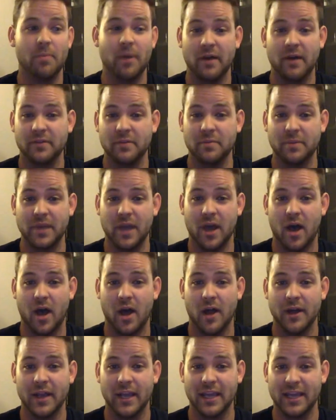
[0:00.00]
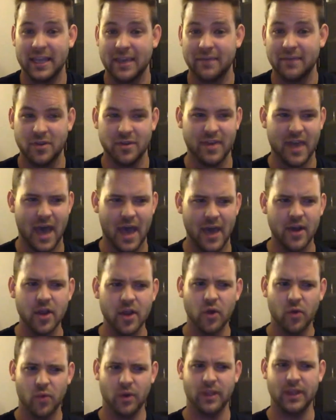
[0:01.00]
to go above and beyond and give you that
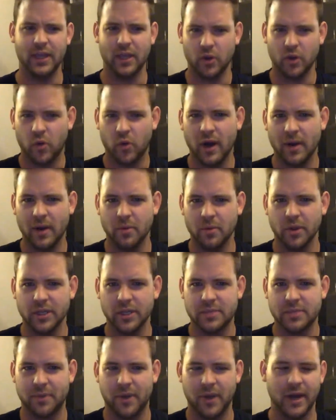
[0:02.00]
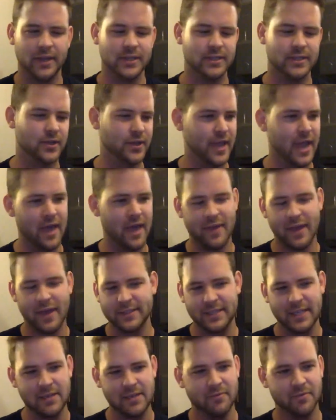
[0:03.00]
really incredible experience. So yeah, that
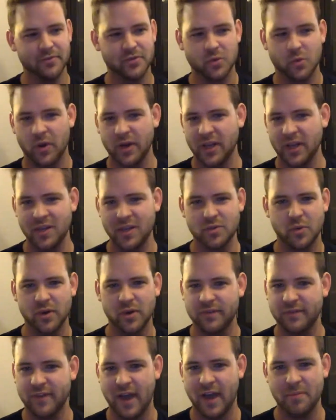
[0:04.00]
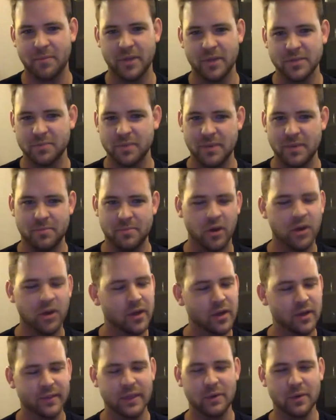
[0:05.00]
team of 20, 25 plus people,
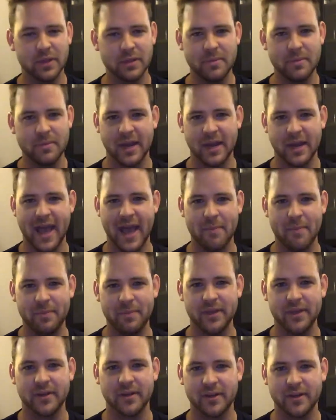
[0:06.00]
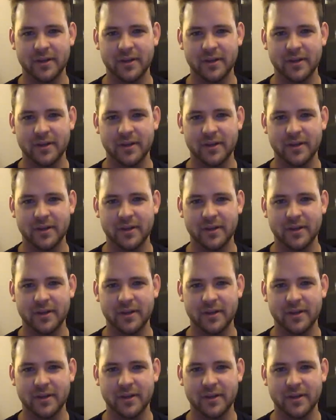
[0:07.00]
they really made it happen.